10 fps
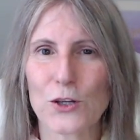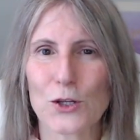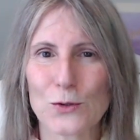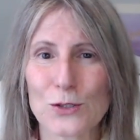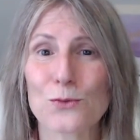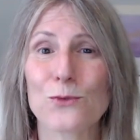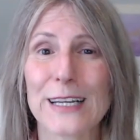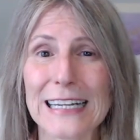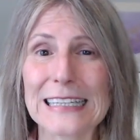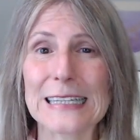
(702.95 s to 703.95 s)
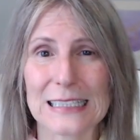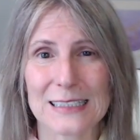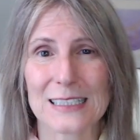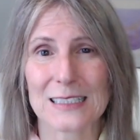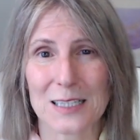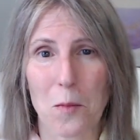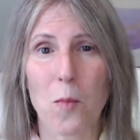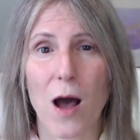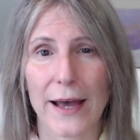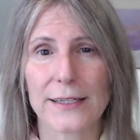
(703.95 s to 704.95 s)
you to read this to
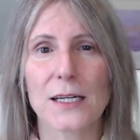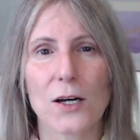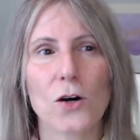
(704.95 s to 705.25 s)
someone